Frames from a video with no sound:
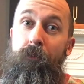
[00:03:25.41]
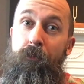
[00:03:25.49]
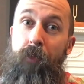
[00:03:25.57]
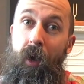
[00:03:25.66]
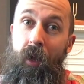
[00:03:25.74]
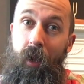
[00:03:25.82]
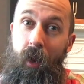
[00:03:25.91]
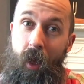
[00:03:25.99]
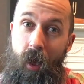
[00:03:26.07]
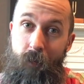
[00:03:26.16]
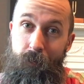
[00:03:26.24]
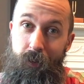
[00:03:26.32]
Buckle
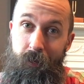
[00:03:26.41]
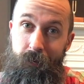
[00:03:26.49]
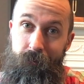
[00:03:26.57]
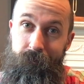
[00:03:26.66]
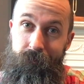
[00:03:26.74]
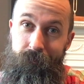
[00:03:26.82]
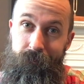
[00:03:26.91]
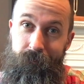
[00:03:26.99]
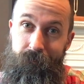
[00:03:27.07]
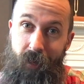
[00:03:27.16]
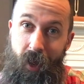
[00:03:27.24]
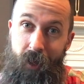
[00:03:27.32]
up.
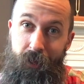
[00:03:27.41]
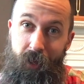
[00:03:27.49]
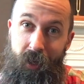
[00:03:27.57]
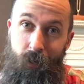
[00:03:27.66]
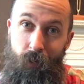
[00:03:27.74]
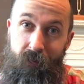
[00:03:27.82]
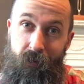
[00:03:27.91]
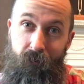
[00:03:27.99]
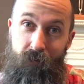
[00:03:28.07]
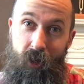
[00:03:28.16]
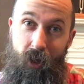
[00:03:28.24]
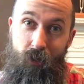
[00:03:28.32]
I think we're in
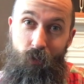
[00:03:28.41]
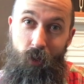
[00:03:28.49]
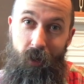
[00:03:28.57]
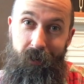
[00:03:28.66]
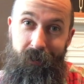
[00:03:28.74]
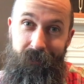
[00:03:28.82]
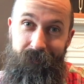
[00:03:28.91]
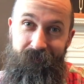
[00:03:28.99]
for a long one.